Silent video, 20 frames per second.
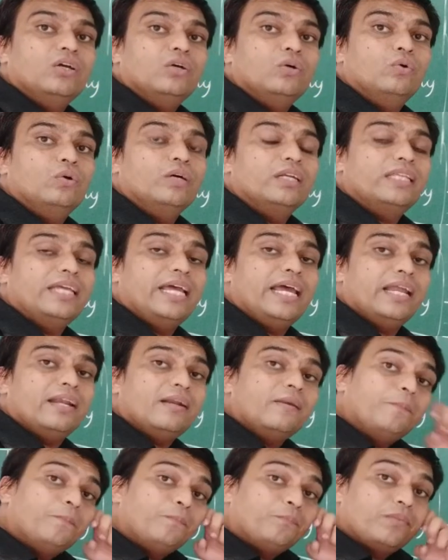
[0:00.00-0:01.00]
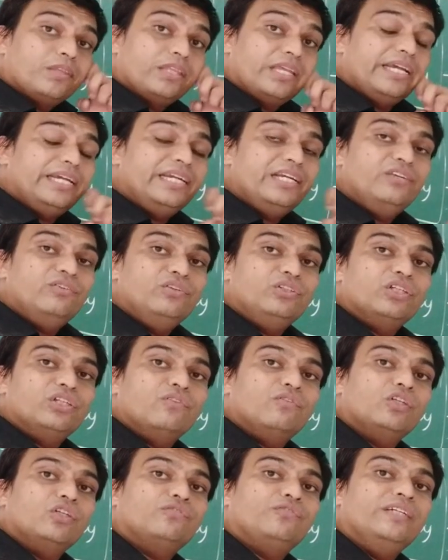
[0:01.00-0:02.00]
Over there, the
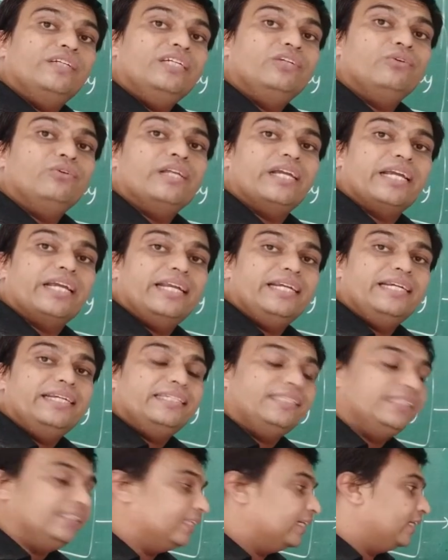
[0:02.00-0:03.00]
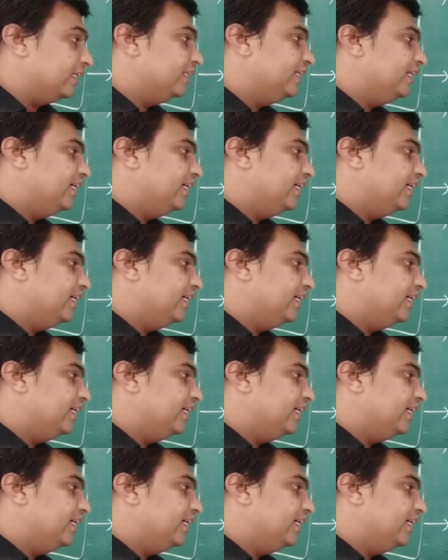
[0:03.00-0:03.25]
individual was free to take any decision.